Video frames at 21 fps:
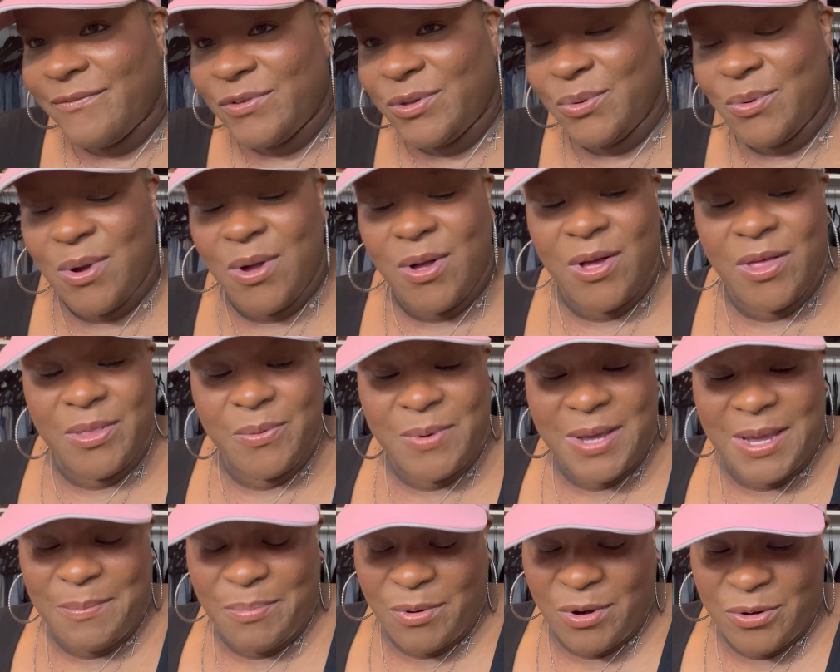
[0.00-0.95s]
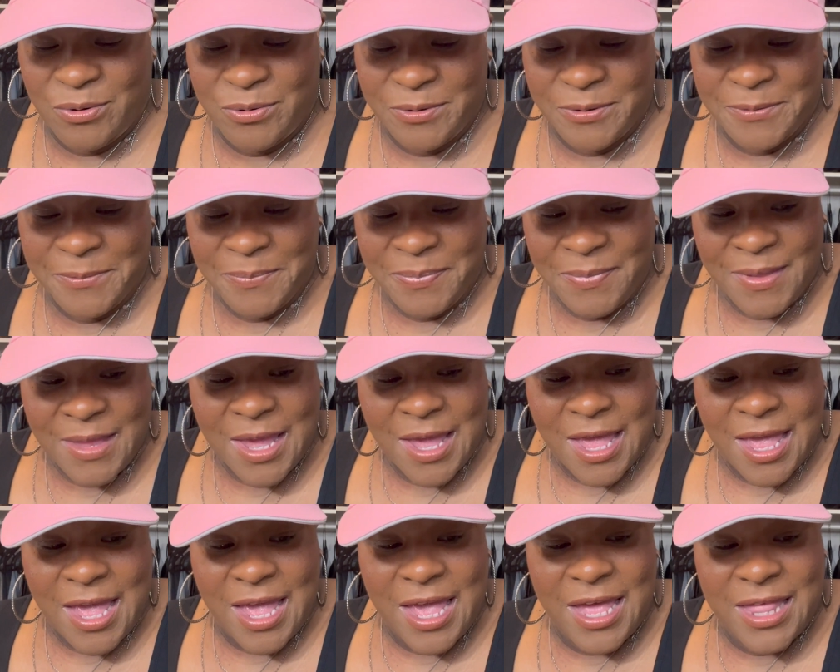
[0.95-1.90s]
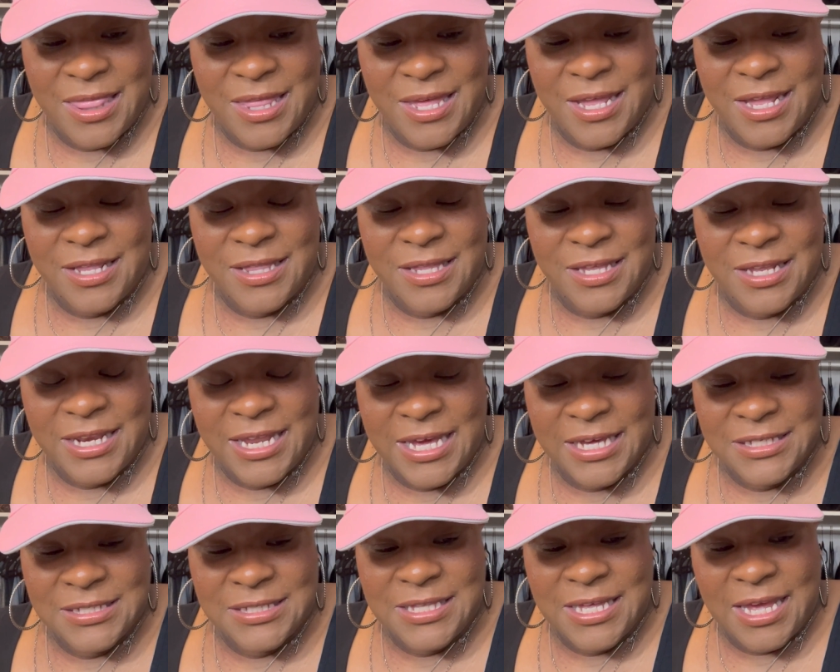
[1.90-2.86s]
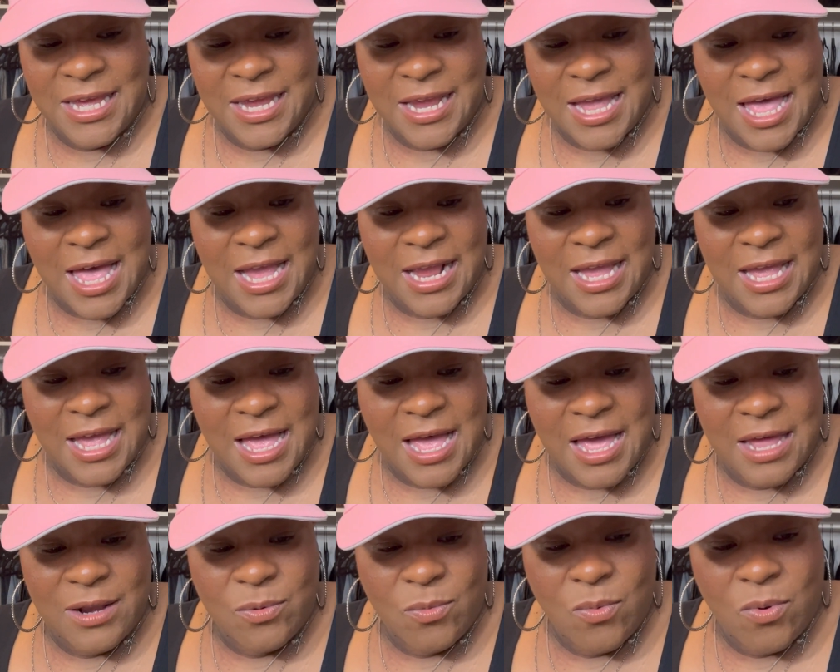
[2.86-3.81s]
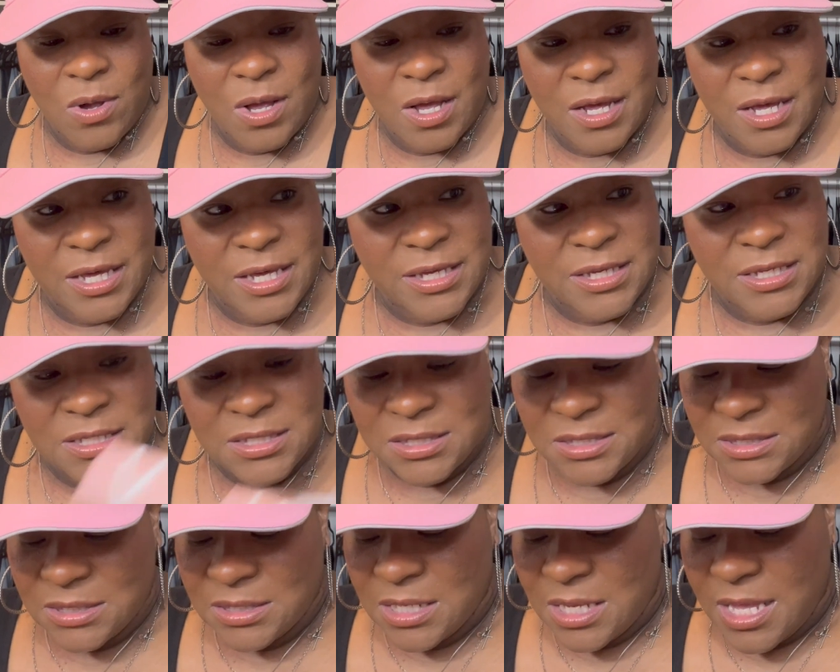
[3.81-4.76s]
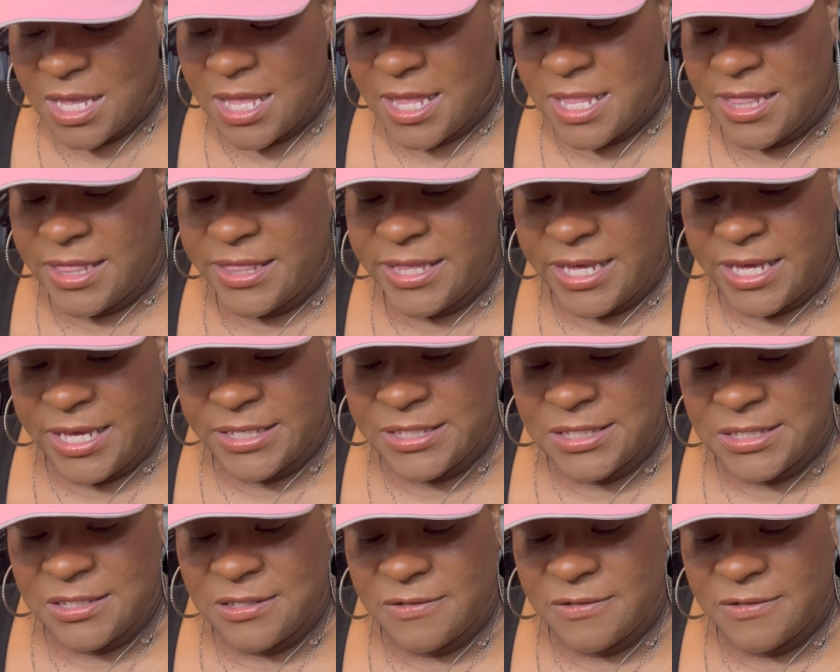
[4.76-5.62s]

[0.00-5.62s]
you all the way broke. And then the next thing I got was this